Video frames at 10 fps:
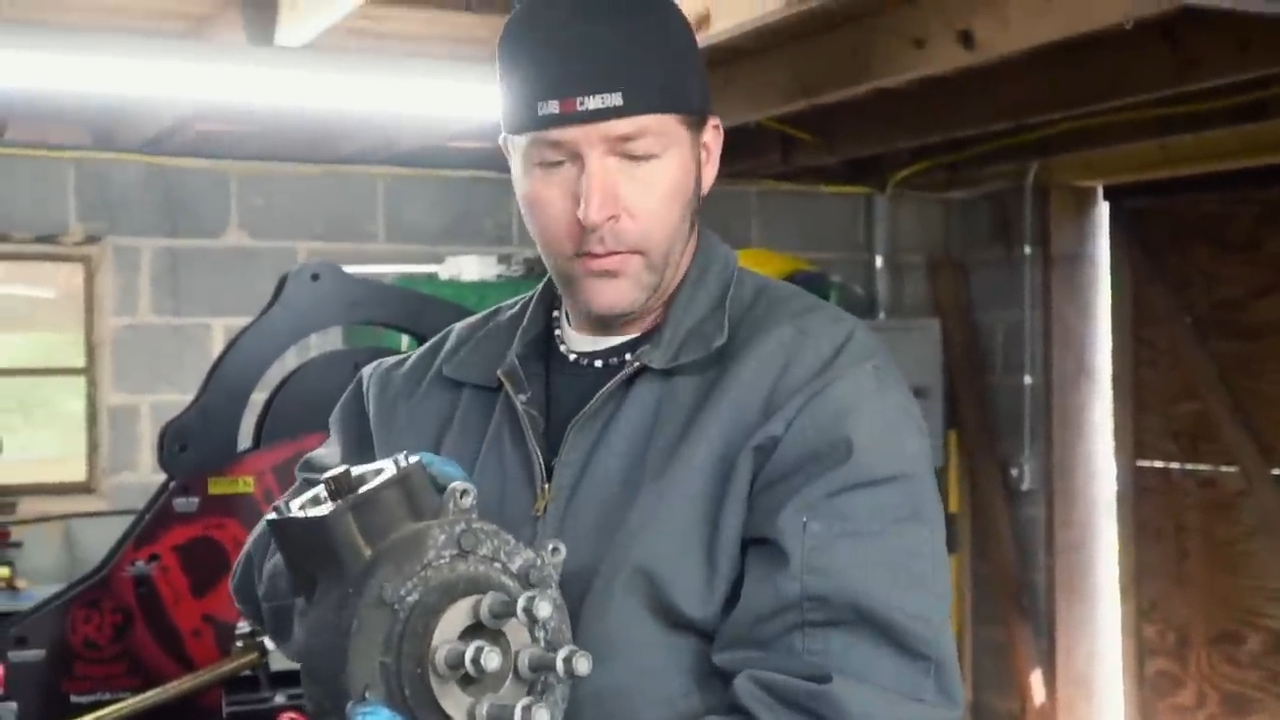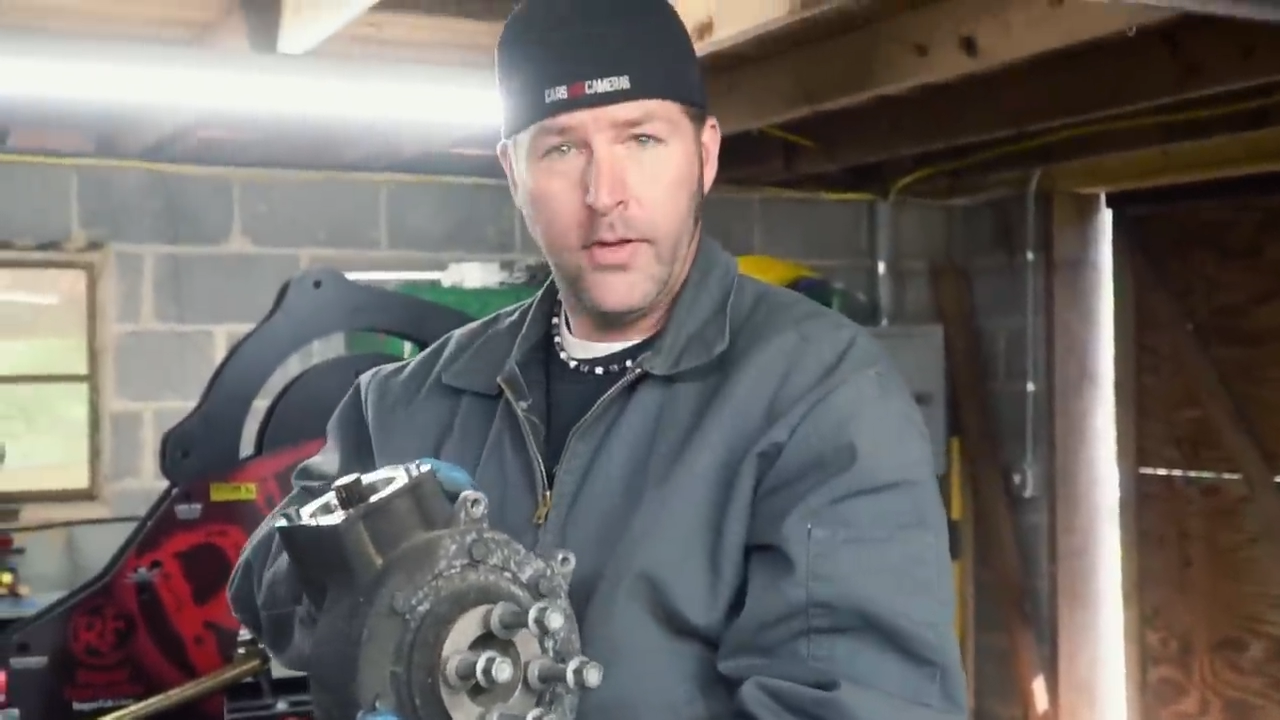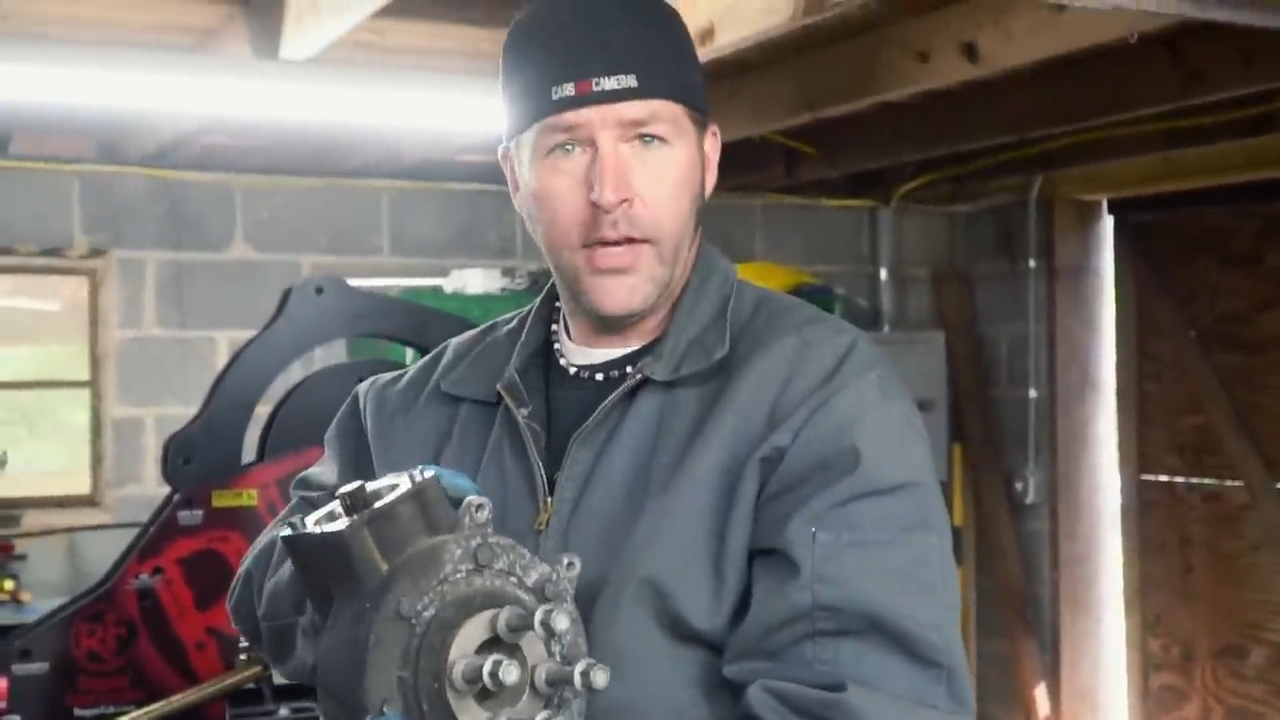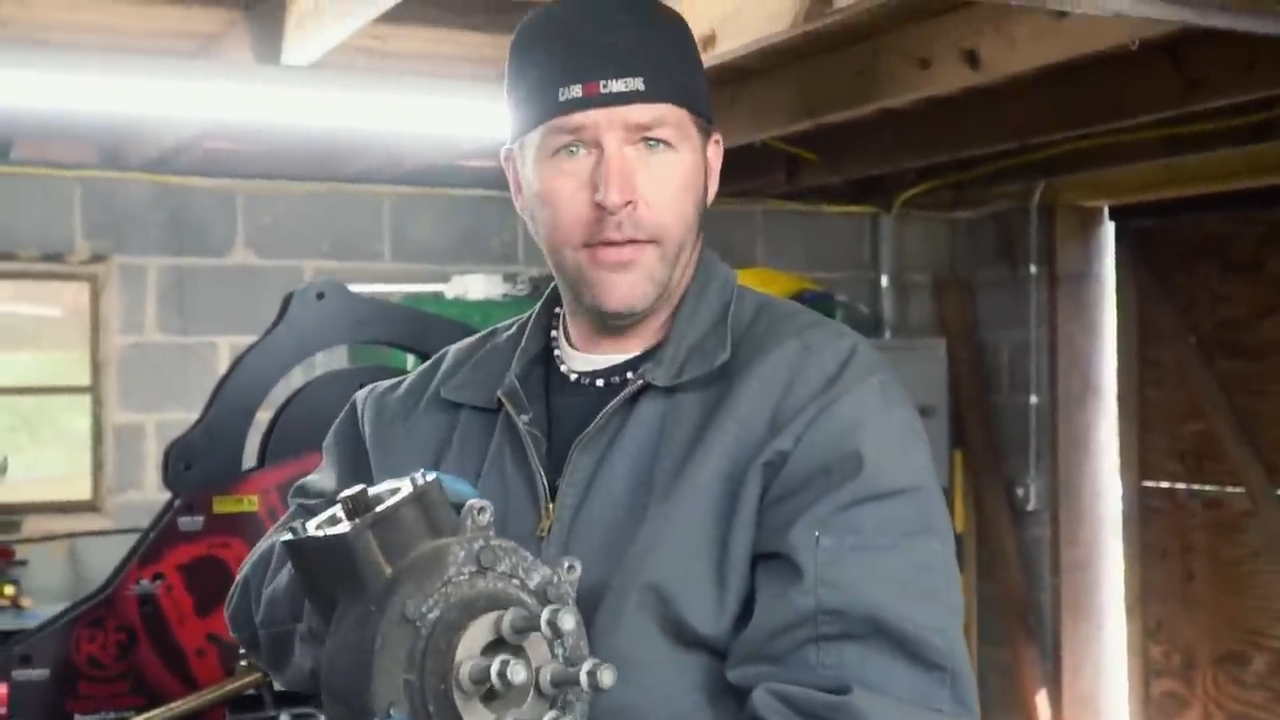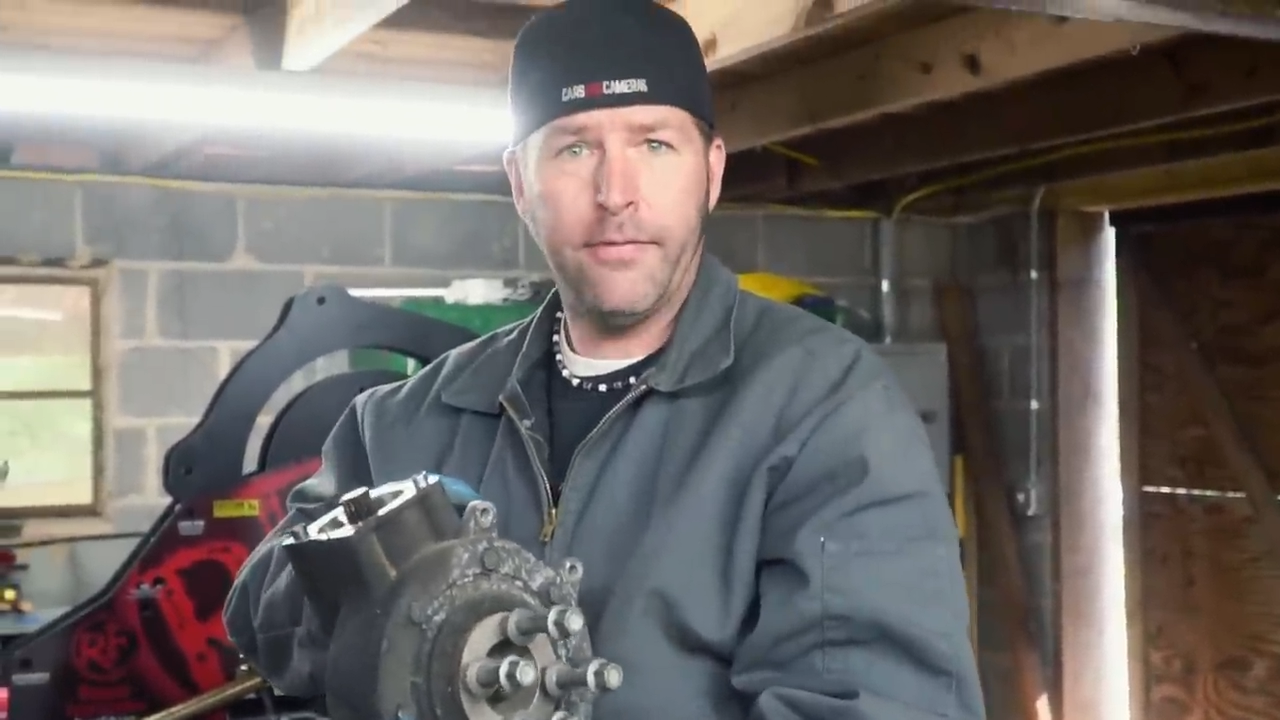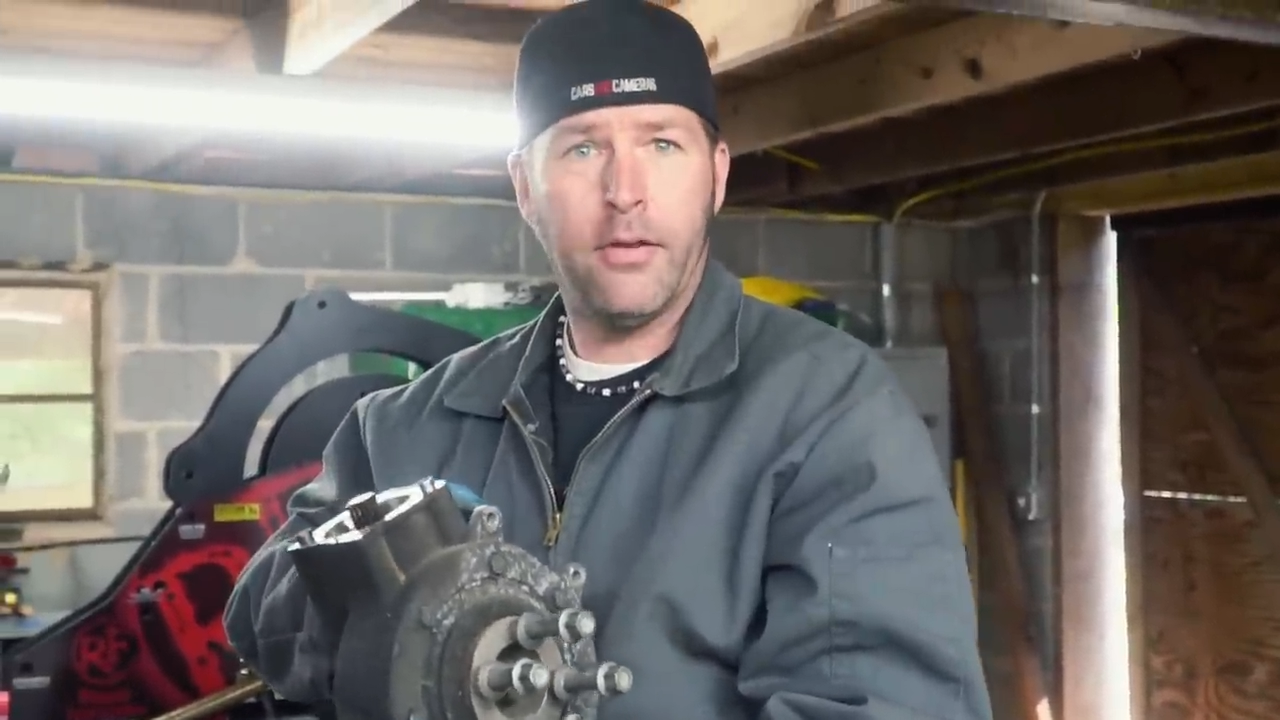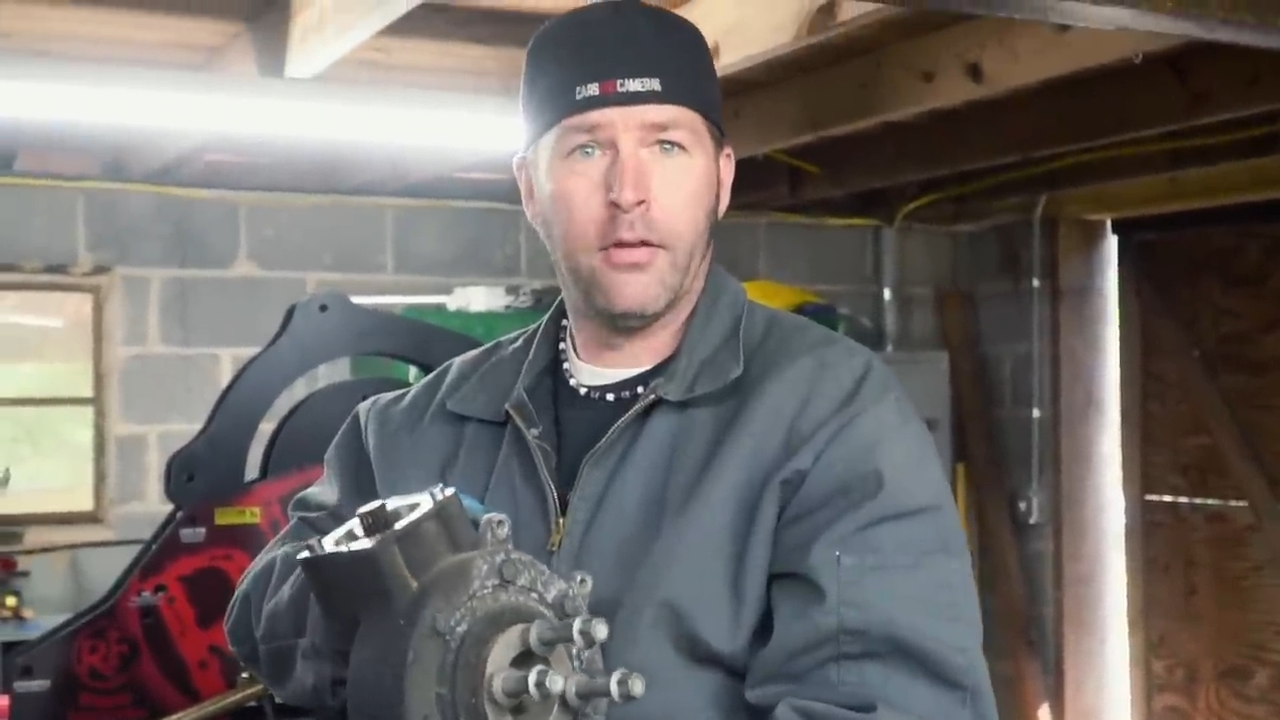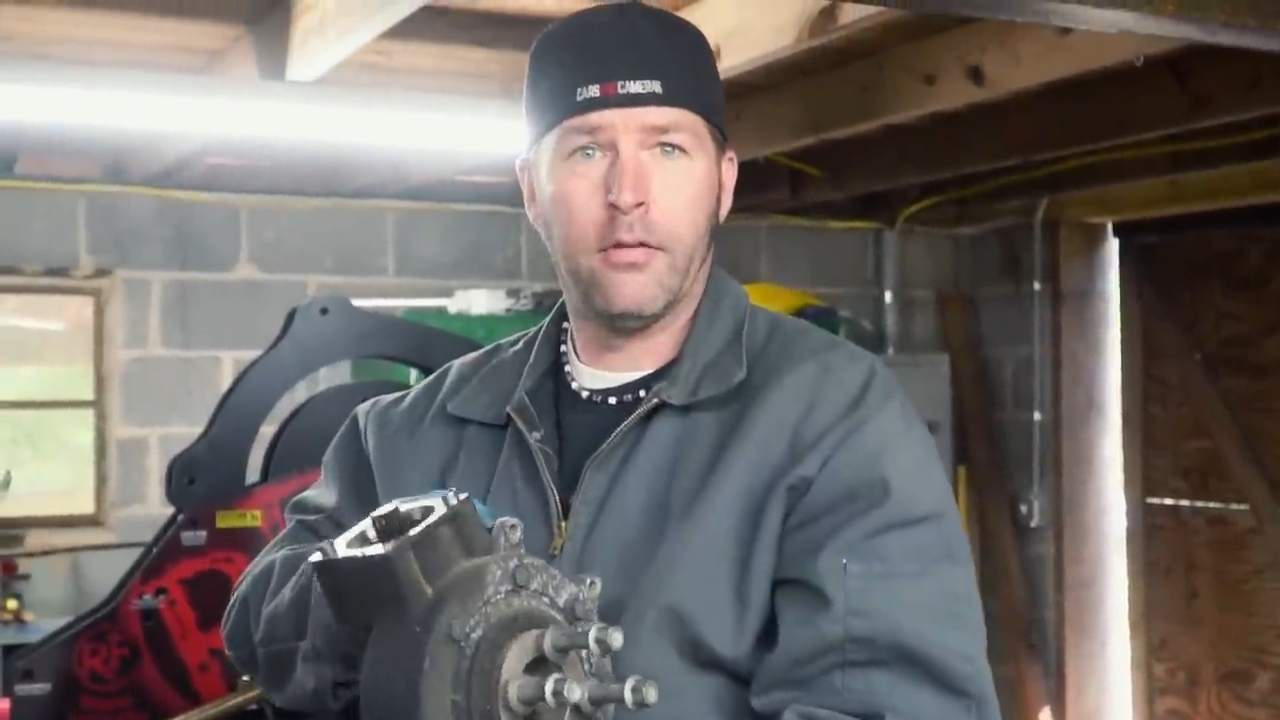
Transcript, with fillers: diff,